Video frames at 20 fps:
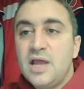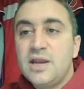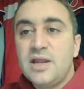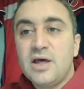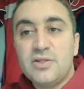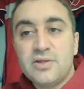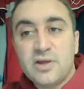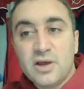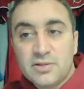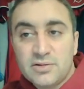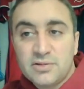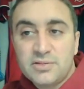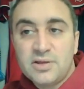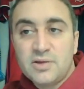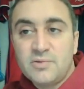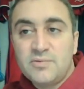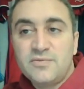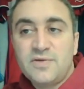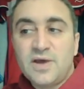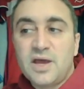Now, the other
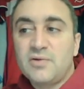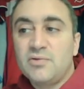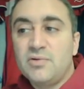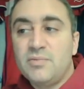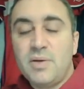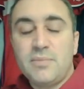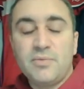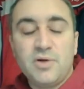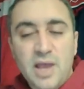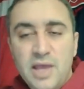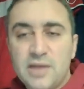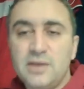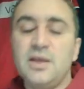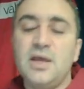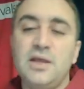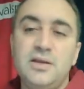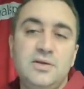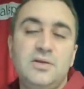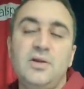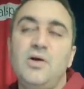thing we've got to remember,
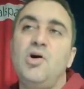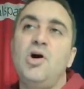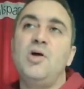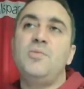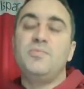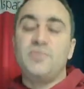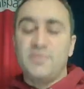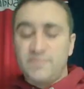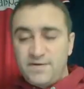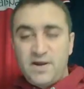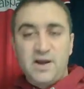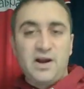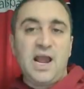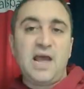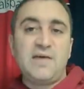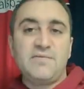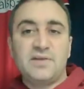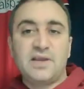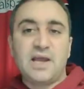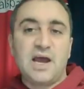and you know what, the Fire
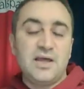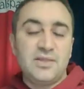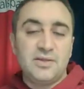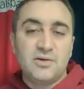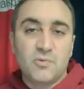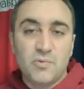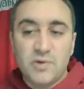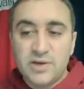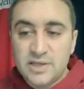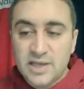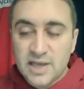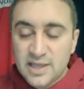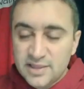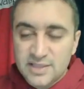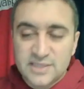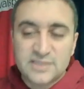haven't gotten their win yet.